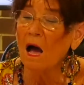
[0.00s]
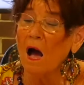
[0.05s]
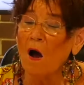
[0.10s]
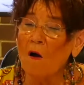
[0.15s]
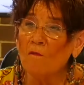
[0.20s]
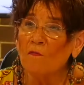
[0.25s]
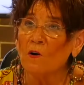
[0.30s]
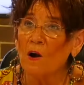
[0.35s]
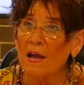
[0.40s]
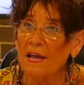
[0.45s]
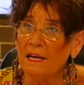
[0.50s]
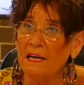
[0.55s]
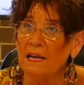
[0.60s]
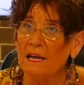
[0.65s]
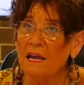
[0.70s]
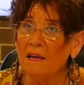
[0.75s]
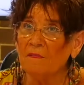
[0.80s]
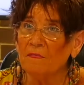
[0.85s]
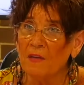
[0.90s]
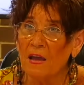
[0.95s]
over
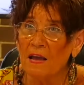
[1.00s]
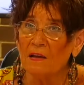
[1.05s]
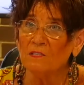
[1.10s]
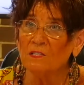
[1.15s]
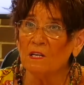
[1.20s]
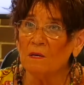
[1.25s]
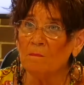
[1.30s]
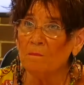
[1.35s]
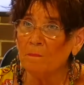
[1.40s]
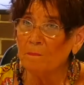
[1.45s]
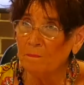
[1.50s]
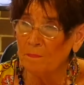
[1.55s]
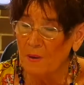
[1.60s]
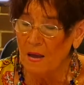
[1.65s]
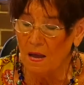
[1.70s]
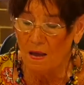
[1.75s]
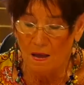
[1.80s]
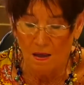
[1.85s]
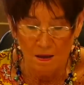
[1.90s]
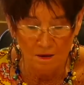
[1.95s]
88,000
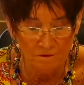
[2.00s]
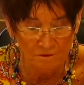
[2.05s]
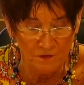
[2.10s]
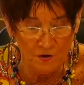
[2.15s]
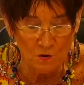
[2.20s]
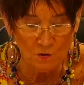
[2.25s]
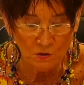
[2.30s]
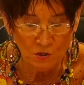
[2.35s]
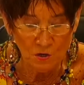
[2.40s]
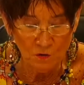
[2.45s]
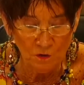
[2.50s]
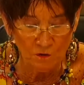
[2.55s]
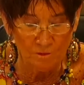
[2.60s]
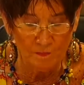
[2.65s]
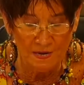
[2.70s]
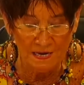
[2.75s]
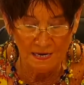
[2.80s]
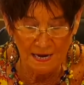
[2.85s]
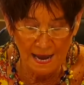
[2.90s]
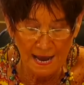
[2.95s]
folks who
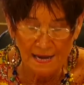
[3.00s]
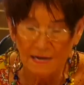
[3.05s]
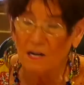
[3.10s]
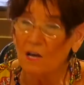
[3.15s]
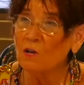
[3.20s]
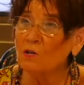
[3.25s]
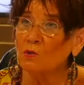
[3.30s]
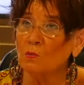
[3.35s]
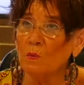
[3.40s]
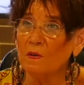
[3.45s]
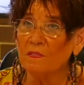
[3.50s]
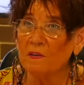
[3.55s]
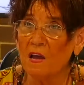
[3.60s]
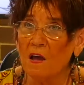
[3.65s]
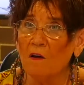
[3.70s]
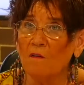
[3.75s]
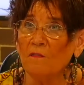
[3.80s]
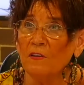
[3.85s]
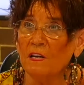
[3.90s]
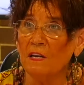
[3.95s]
have been diagnosed with
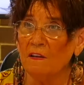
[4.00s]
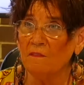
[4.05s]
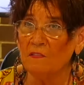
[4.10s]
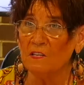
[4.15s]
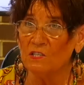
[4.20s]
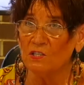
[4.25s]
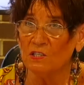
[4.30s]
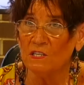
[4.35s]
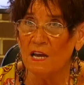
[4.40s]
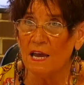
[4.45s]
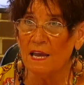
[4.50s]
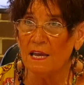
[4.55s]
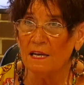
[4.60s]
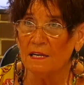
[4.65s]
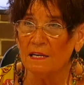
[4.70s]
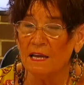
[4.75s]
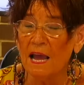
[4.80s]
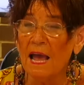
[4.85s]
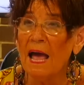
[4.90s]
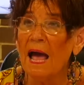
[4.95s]
COVID in the
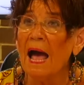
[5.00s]
state.